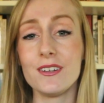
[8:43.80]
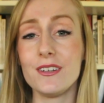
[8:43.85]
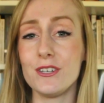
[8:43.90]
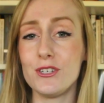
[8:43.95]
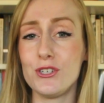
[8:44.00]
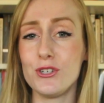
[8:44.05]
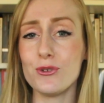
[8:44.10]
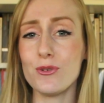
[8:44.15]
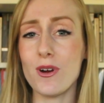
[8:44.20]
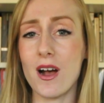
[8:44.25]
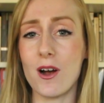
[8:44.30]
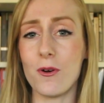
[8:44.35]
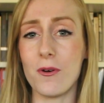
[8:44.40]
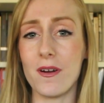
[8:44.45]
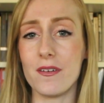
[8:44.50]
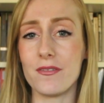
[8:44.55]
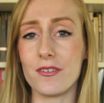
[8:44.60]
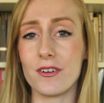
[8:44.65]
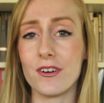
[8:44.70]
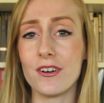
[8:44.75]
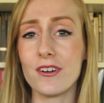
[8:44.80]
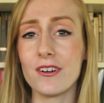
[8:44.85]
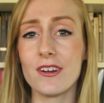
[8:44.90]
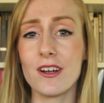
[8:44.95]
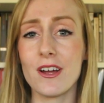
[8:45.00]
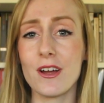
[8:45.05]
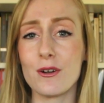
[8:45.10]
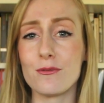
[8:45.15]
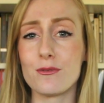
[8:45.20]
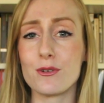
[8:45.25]
The Jew, however,
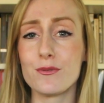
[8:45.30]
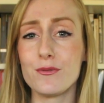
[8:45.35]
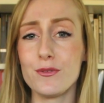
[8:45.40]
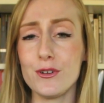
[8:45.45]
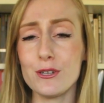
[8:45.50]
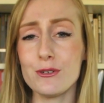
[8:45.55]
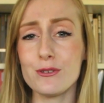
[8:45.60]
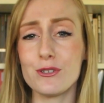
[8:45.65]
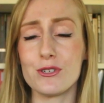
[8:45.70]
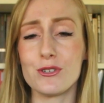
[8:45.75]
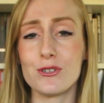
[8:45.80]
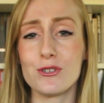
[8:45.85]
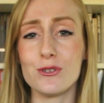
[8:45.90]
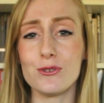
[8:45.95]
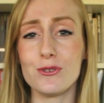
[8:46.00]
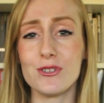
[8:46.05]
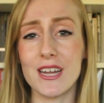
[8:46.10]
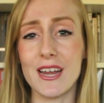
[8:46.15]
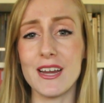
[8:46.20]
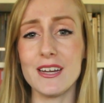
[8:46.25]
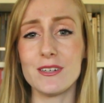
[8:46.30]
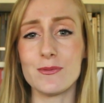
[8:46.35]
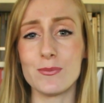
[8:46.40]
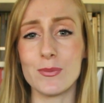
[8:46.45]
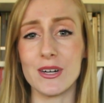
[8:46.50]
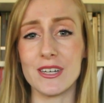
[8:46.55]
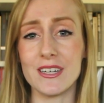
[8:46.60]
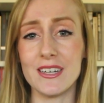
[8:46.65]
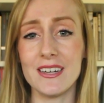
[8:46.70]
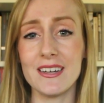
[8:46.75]
refuses to take the
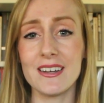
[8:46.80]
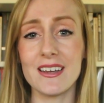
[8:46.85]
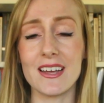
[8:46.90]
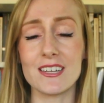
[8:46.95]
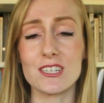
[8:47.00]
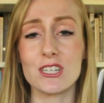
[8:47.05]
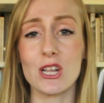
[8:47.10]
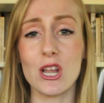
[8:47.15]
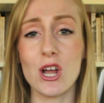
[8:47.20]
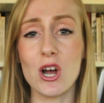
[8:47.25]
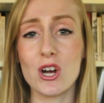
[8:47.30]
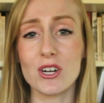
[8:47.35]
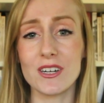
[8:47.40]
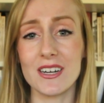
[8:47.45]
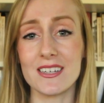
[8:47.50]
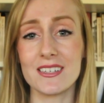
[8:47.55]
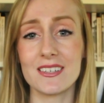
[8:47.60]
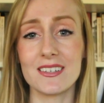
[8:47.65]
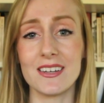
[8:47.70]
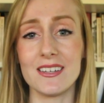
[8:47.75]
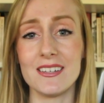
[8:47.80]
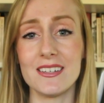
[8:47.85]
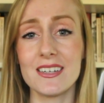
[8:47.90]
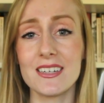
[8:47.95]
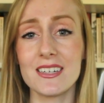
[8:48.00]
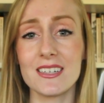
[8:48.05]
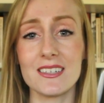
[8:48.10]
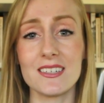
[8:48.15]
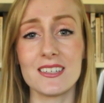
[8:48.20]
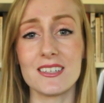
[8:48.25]
money as long as St.
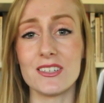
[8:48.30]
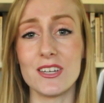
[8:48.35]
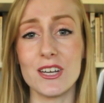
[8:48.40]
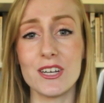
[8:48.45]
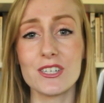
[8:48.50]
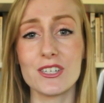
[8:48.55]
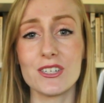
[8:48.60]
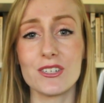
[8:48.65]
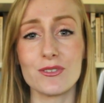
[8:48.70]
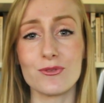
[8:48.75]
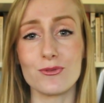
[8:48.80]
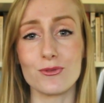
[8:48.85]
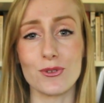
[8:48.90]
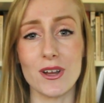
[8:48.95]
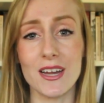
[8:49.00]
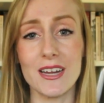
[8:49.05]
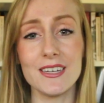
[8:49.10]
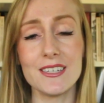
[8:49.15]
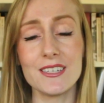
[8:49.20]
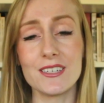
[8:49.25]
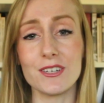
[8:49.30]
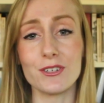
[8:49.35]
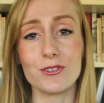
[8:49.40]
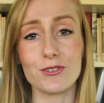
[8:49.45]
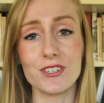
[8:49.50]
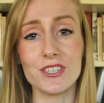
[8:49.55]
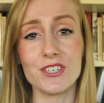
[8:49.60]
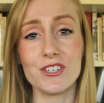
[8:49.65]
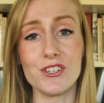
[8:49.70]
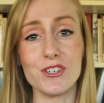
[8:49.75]
Nicholas doesn't raise the
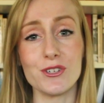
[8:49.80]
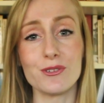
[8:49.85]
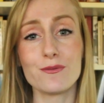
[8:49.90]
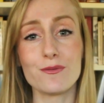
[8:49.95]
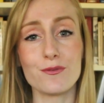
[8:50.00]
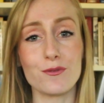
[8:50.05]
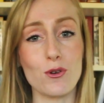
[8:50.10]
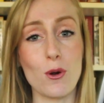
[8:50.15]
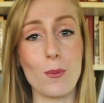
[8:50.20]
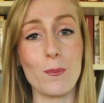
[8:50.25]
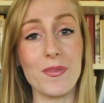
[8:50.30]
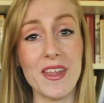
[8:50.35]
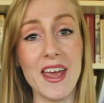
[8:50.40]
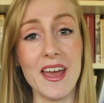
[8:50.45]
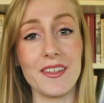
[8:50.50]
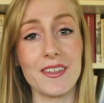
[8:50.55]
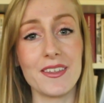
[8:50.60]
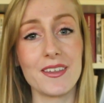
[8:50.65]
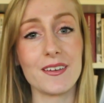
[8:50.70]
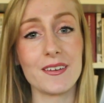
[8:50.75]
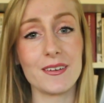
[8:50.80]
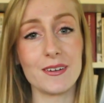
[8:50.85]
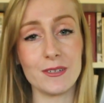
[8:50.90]
Christian from death.